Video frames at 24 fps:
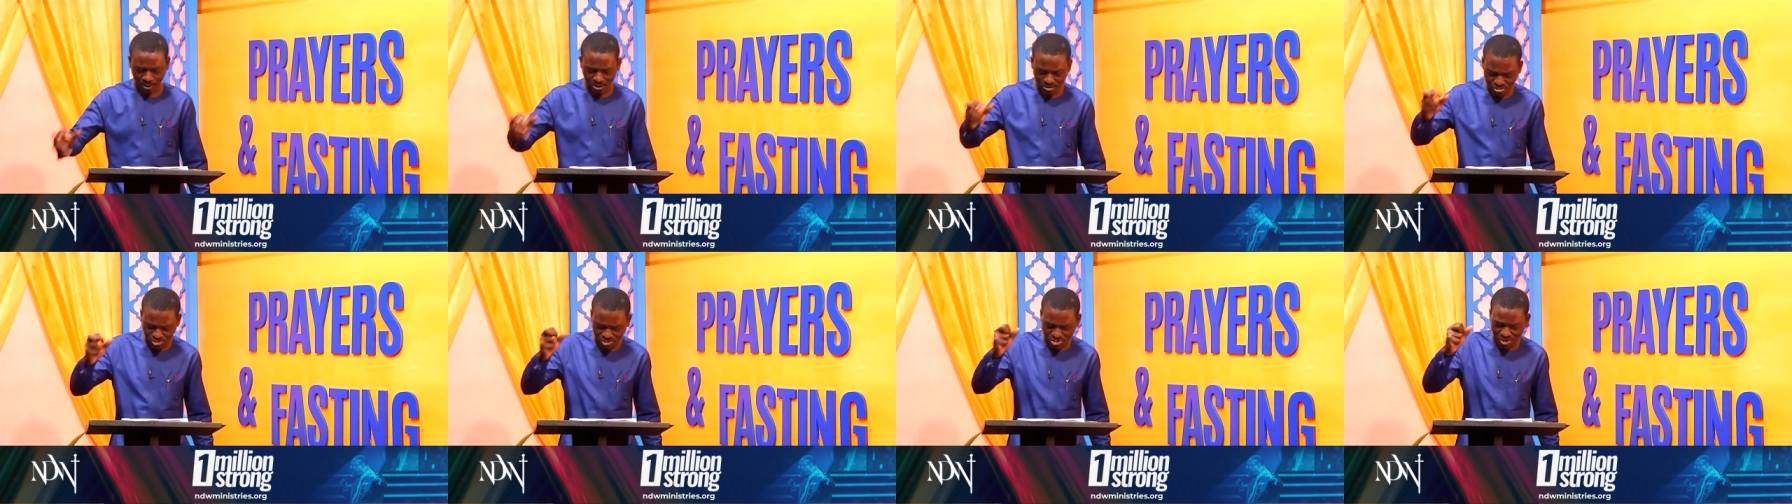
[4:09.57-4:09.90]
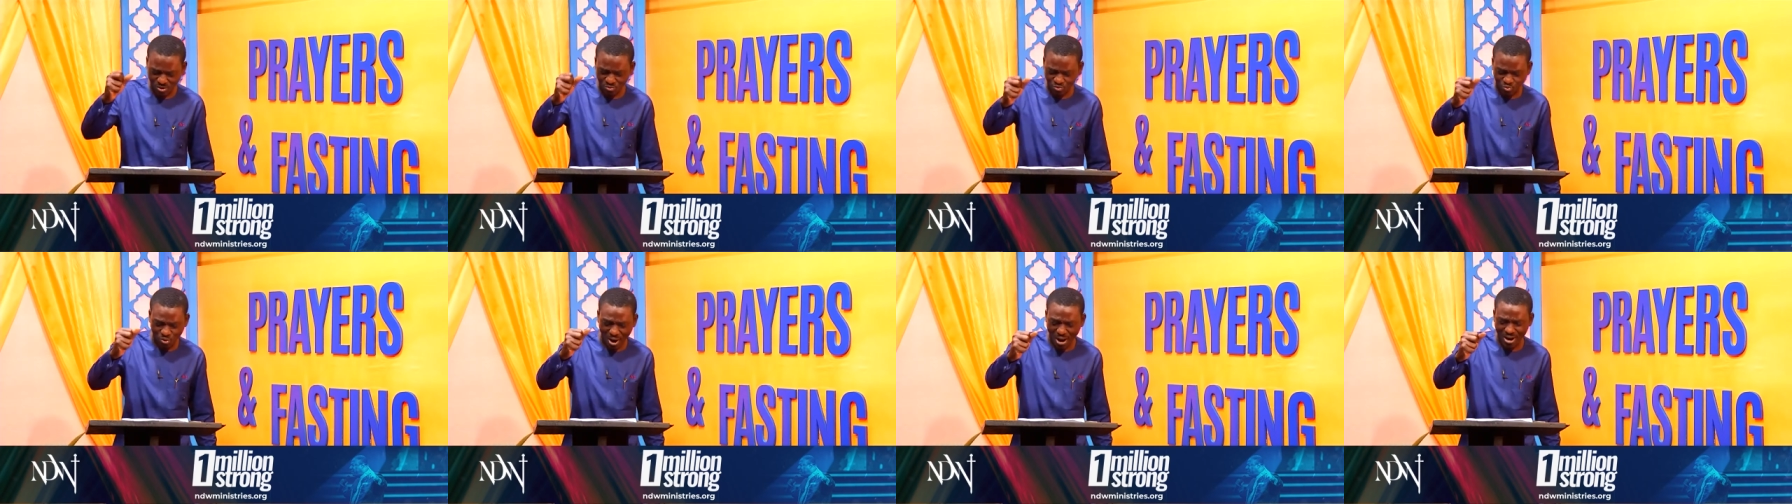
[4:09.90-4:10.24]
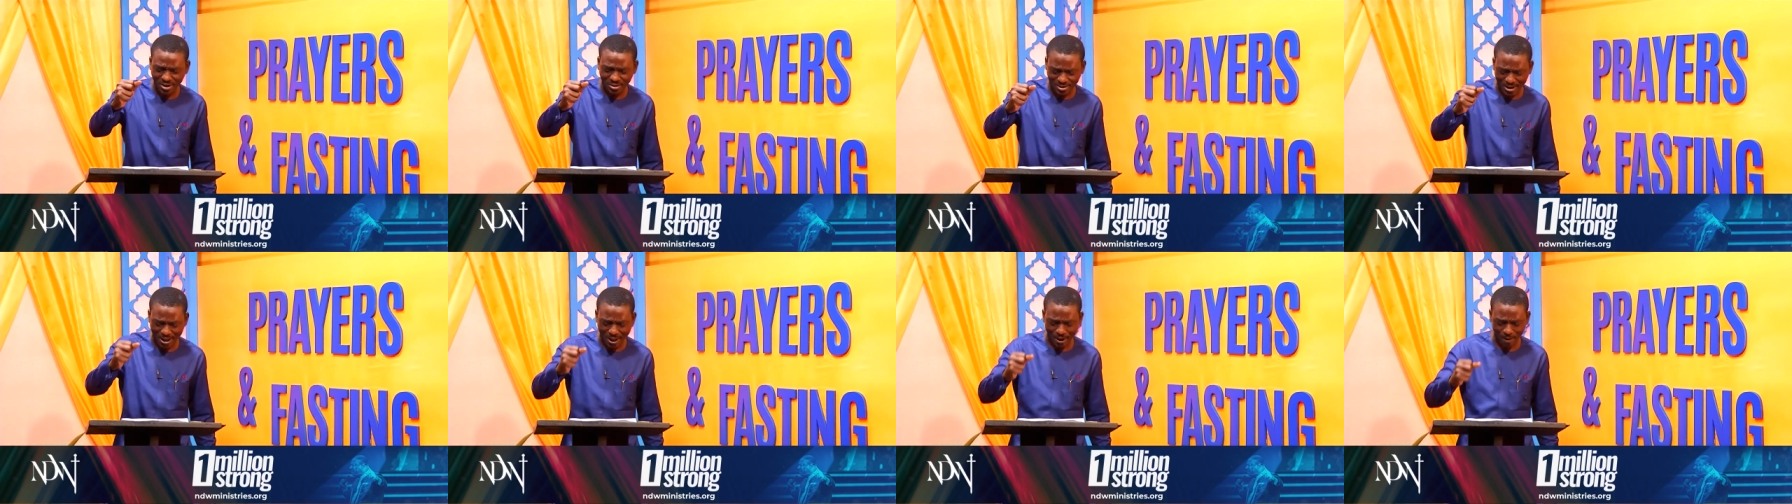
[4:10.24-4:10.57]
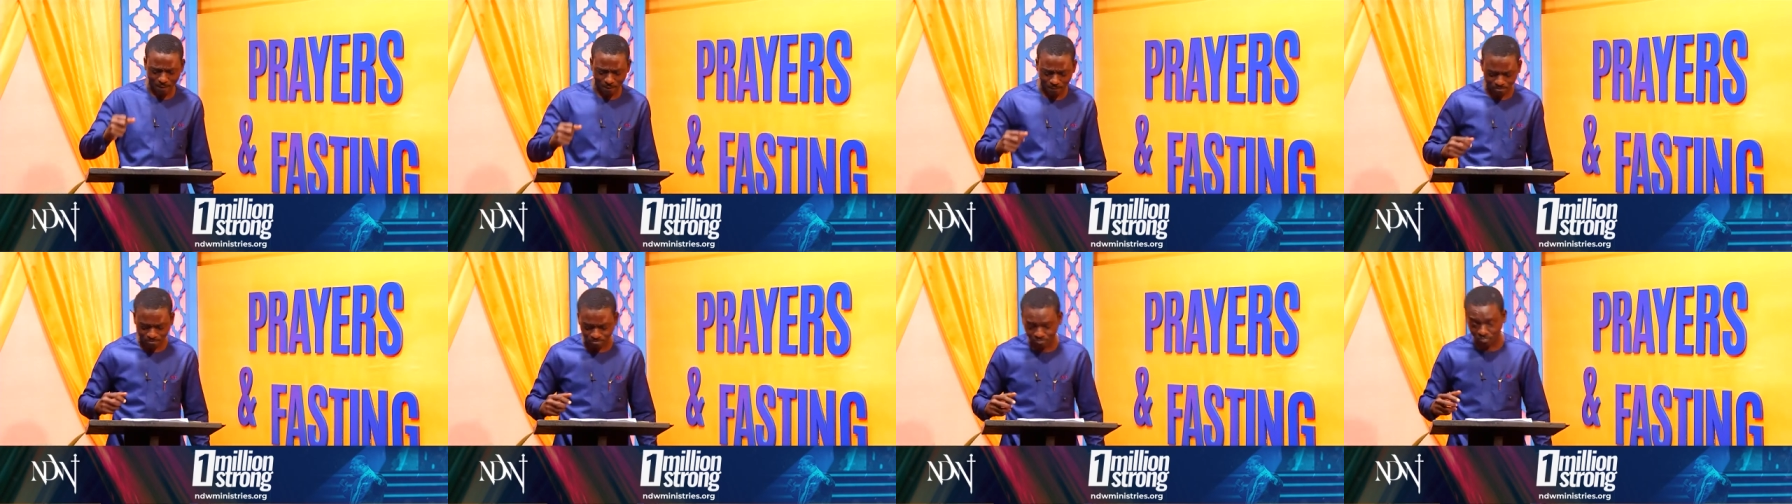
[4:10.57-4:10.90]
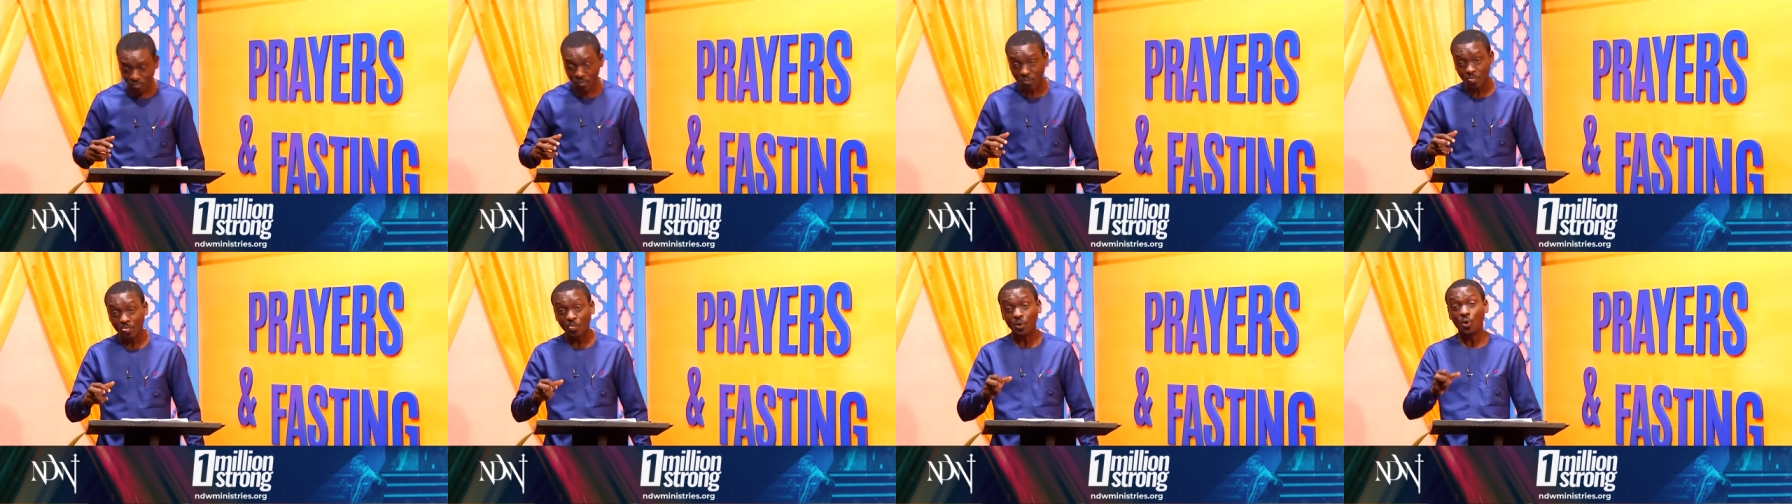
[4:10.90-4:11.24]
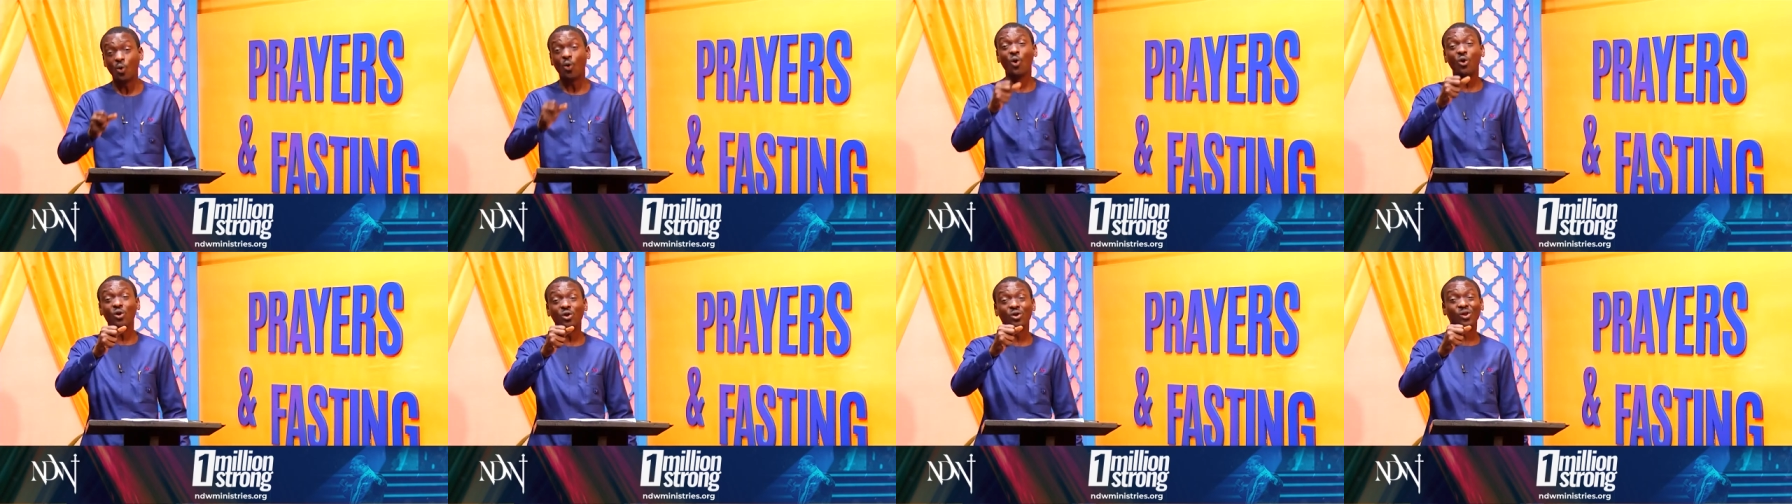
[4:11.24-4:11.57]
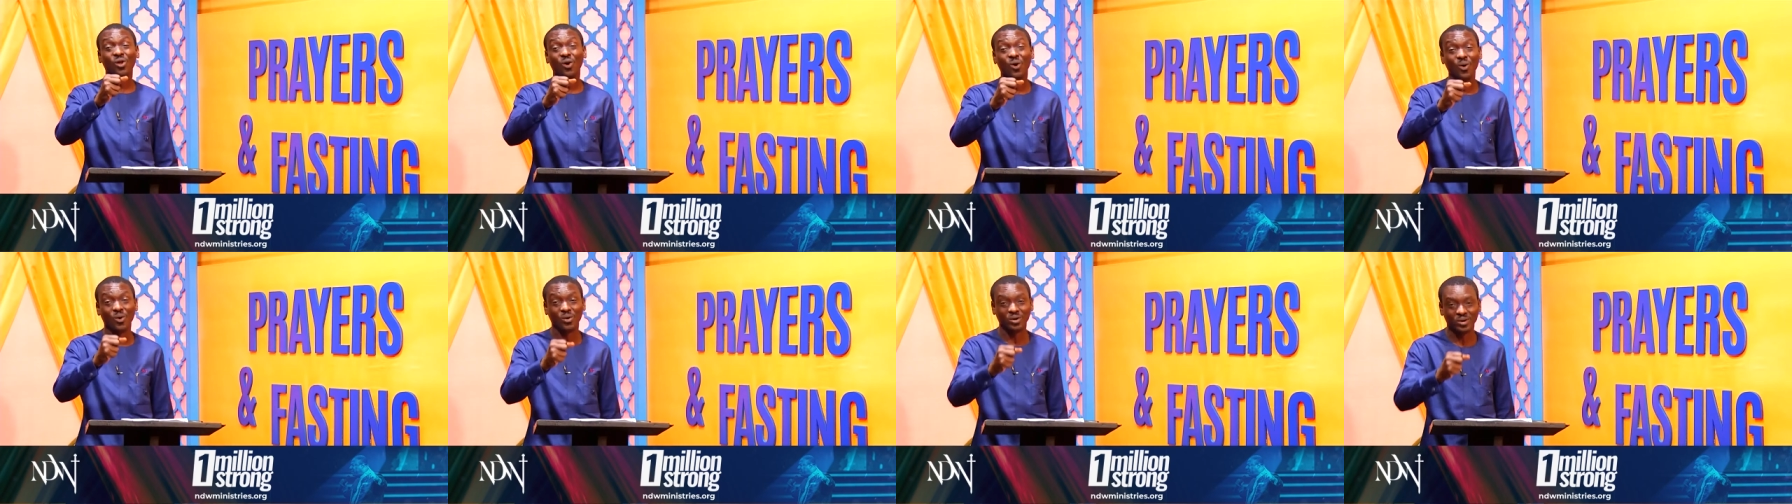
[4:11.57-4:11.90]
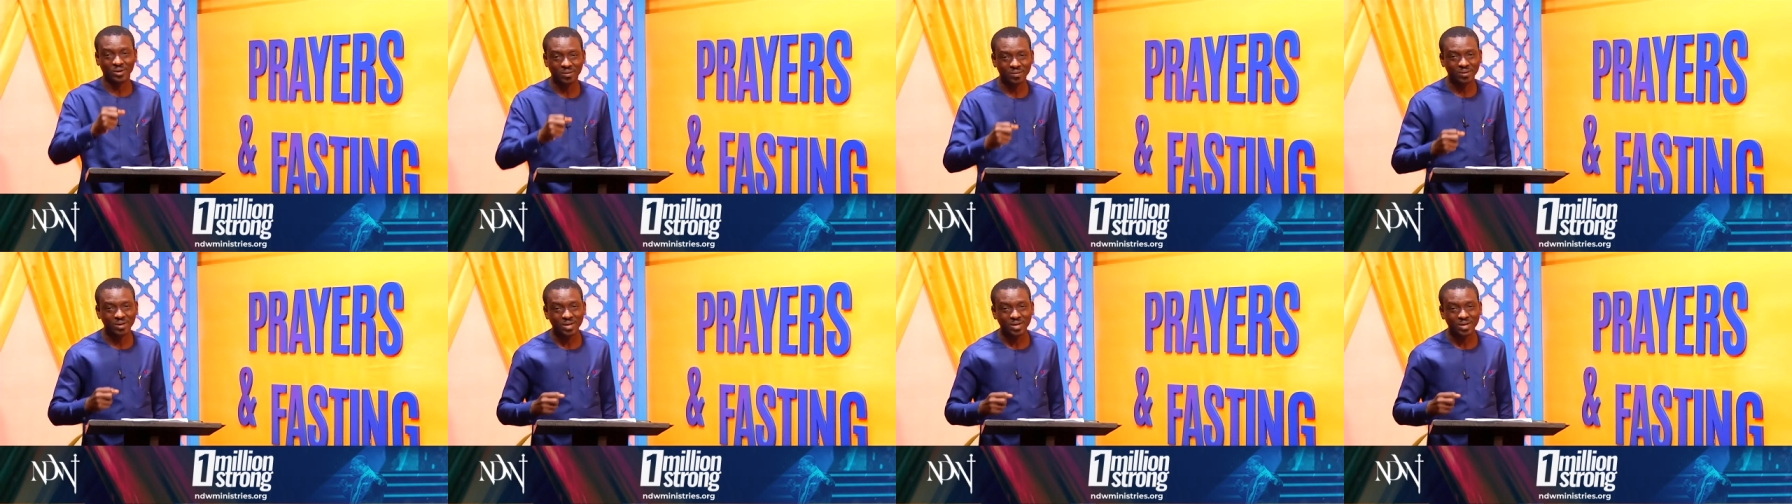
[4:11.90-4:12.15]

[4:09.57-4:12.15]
Say right now, O Lord,